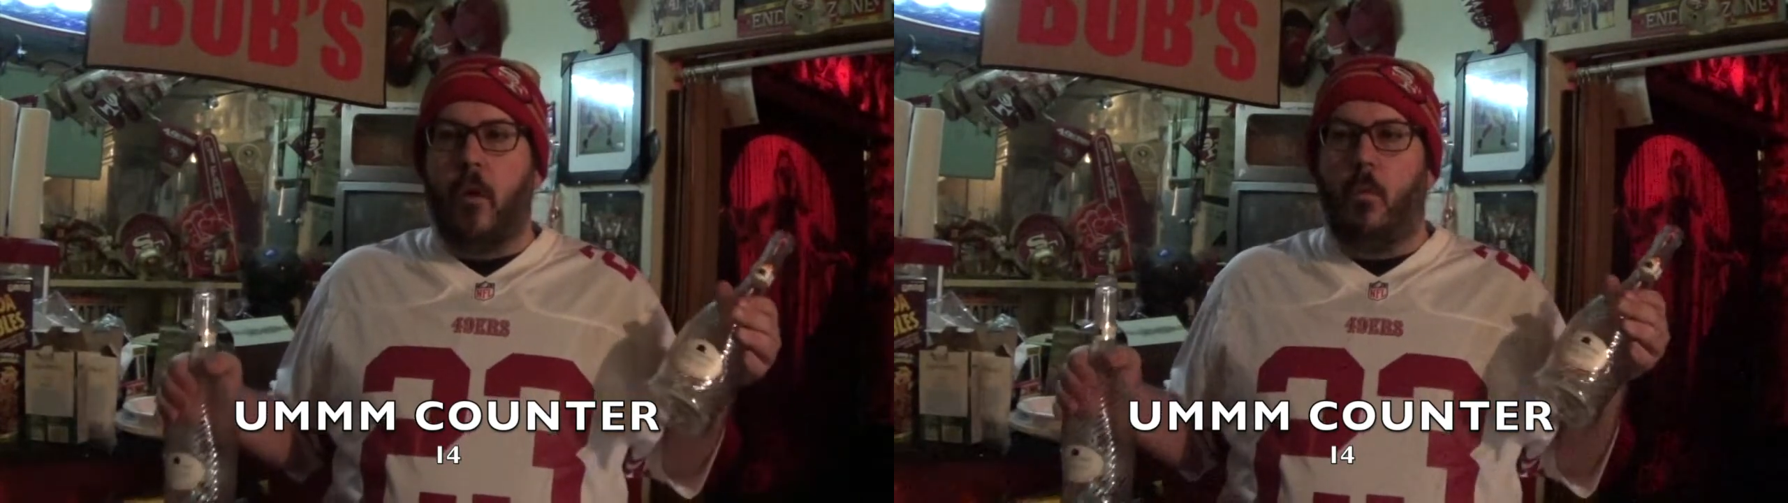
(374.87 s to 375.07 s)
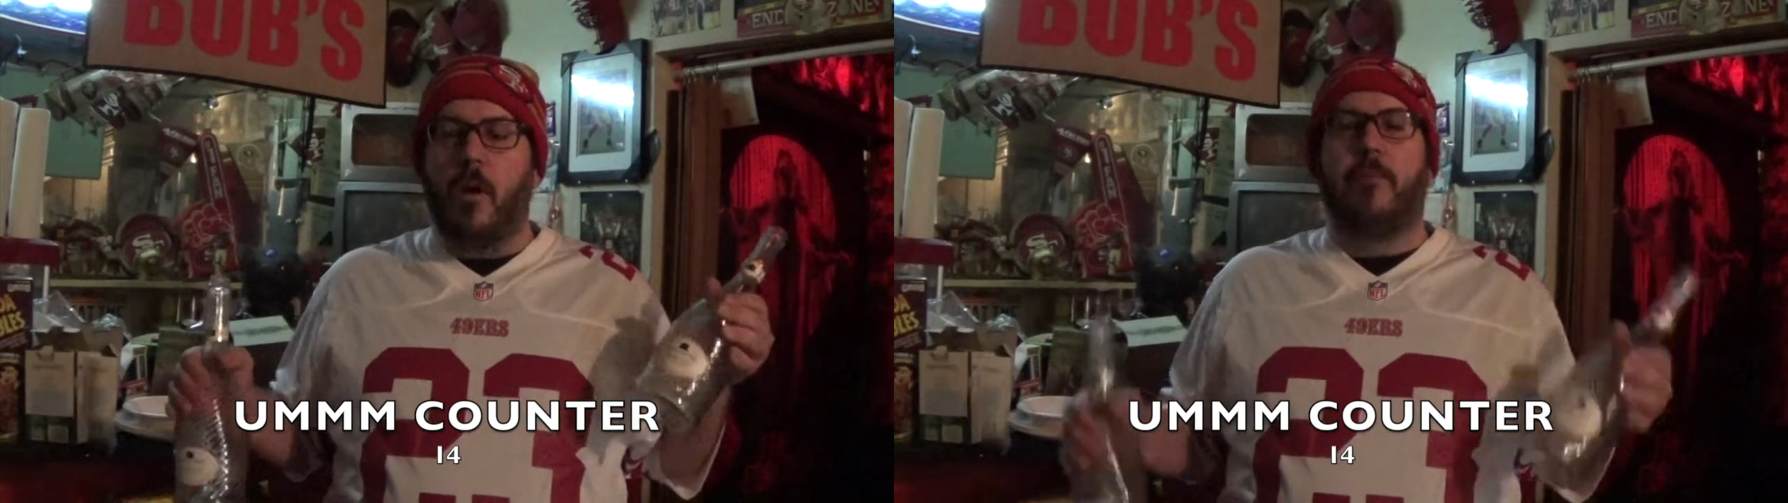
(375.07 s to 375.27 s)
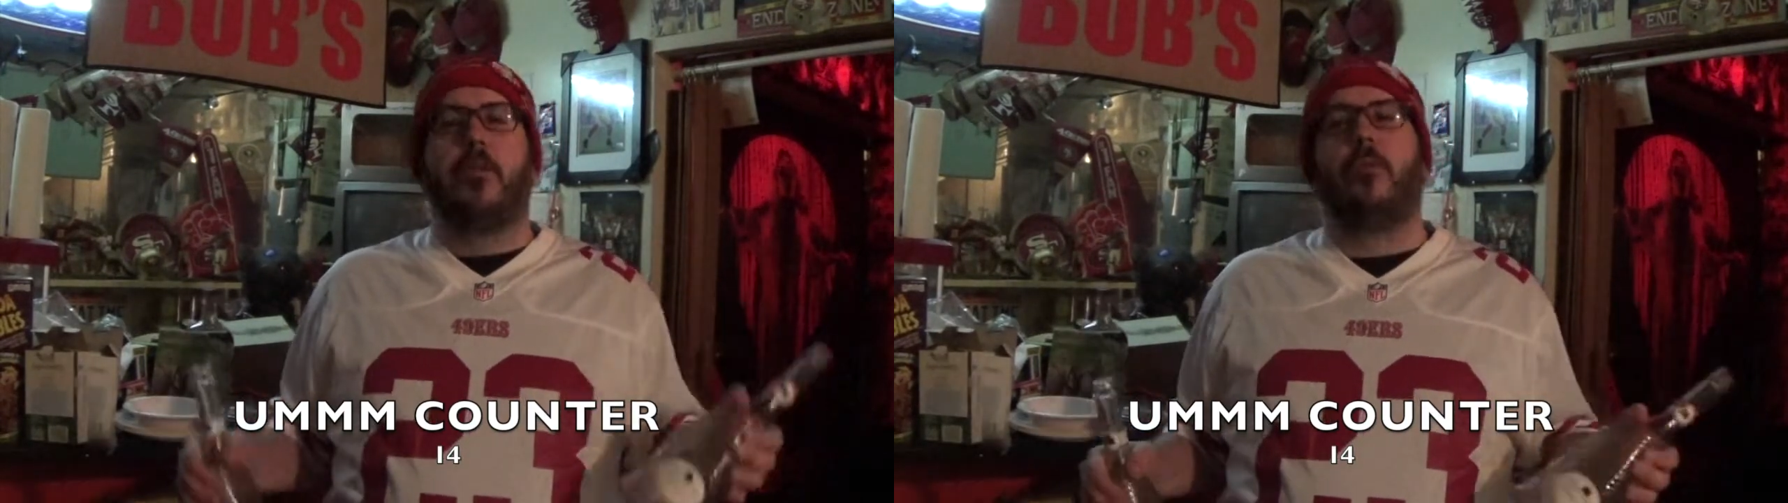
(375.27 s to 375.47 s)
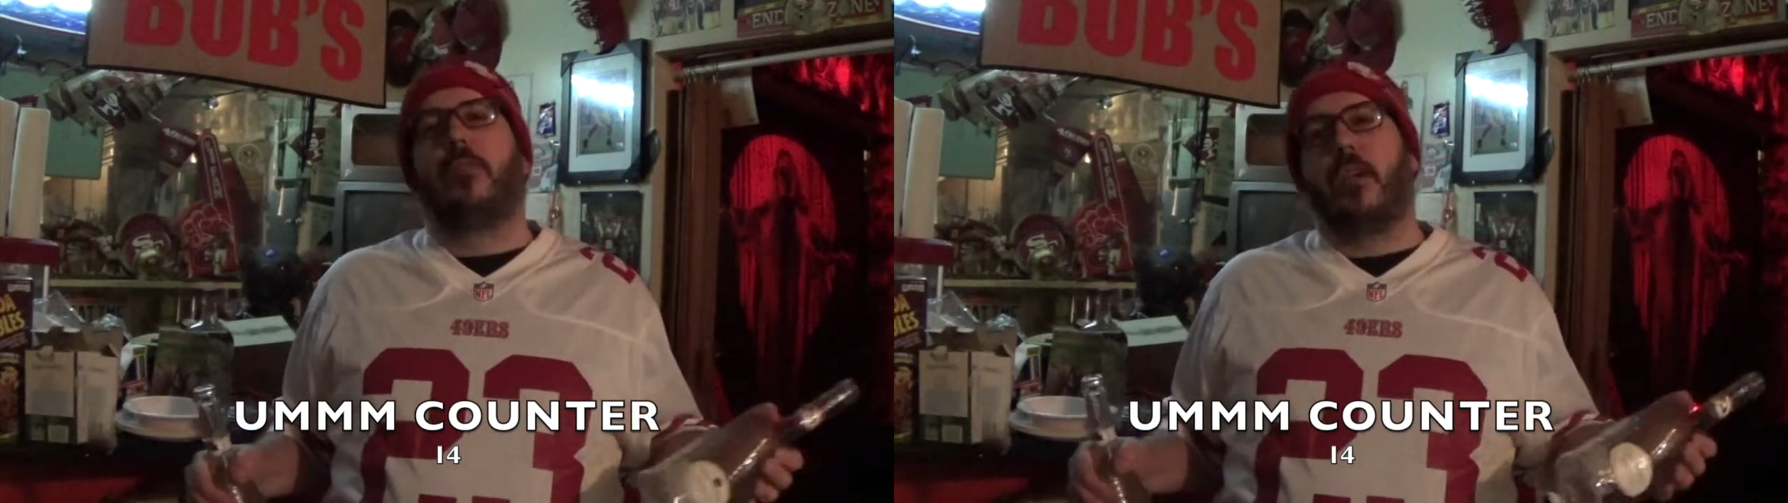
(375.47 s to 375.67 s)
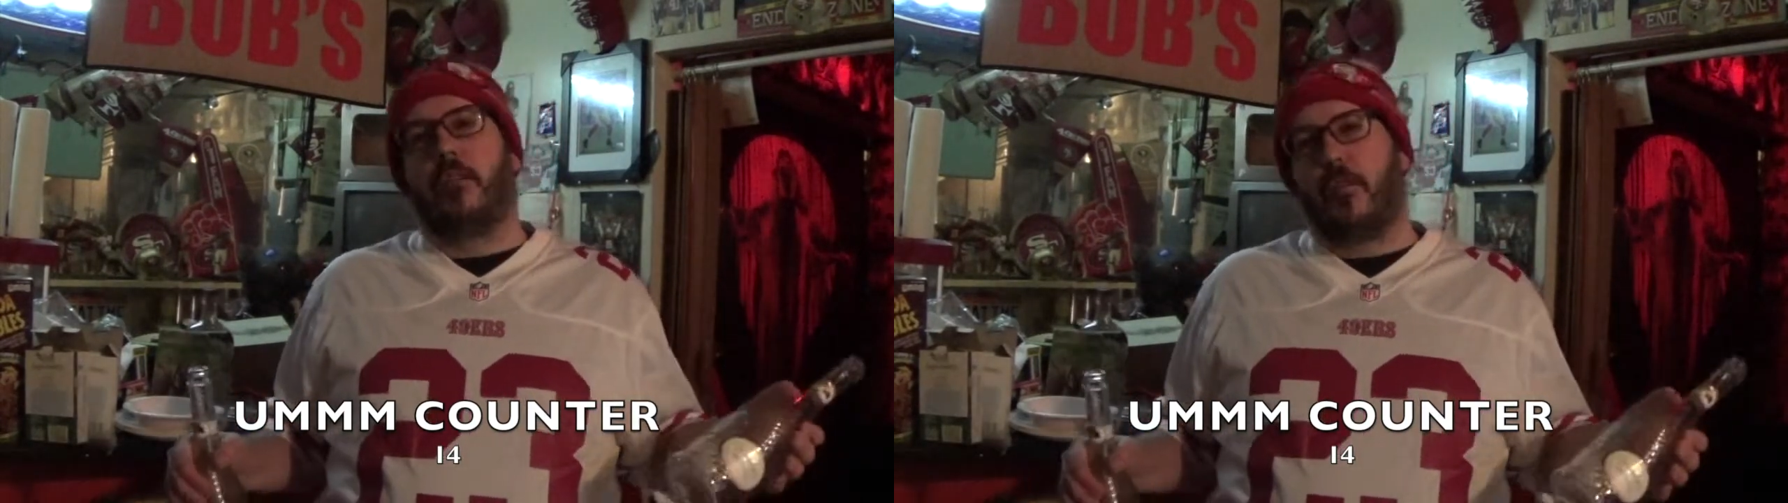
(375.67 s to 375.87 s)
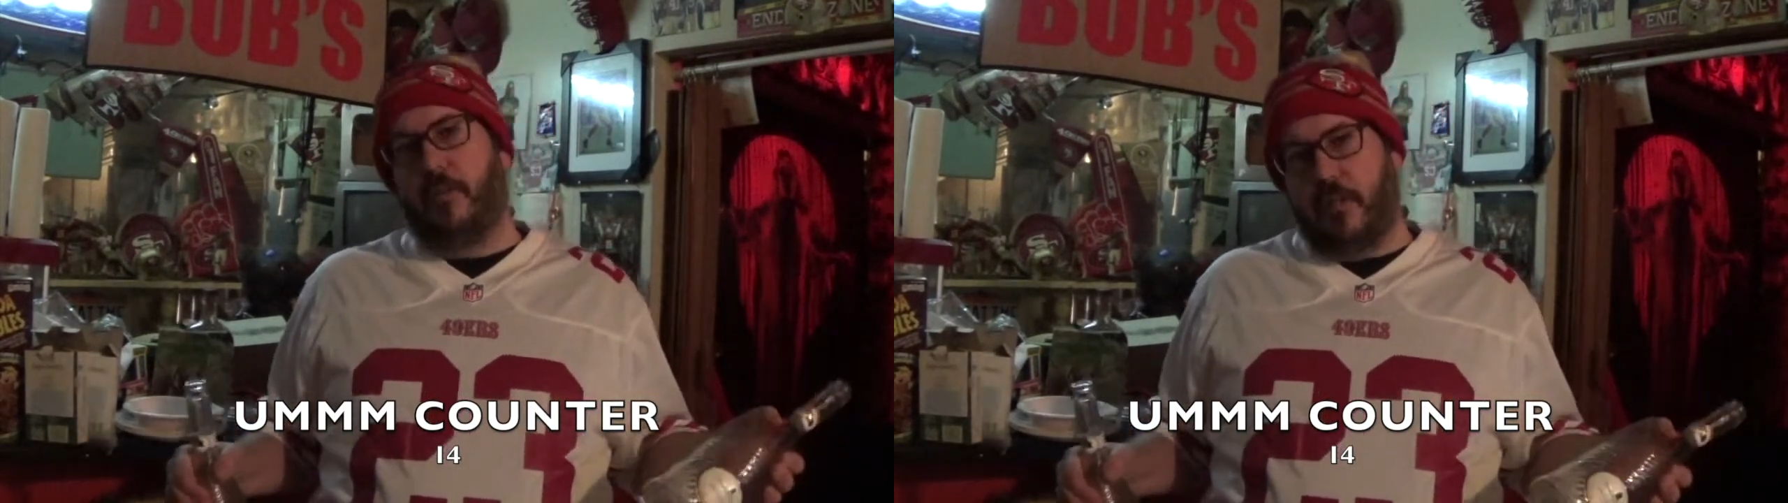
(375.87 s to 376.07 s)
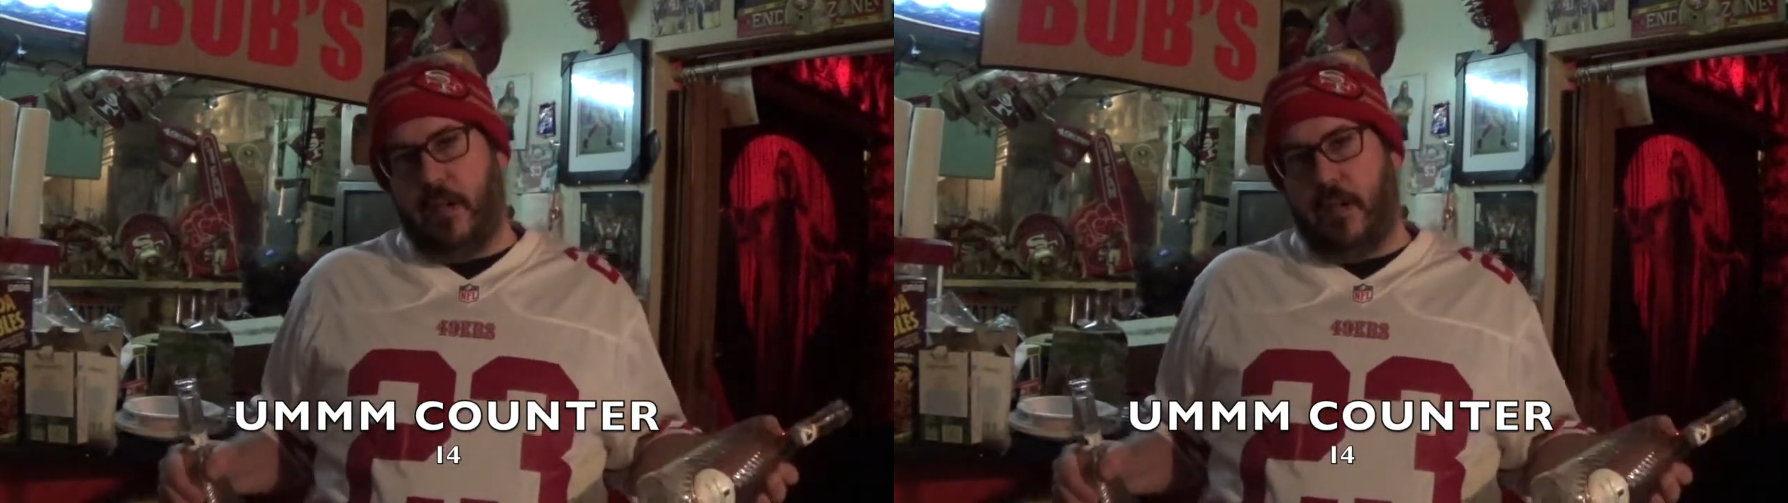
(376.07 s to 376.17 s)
one of two things always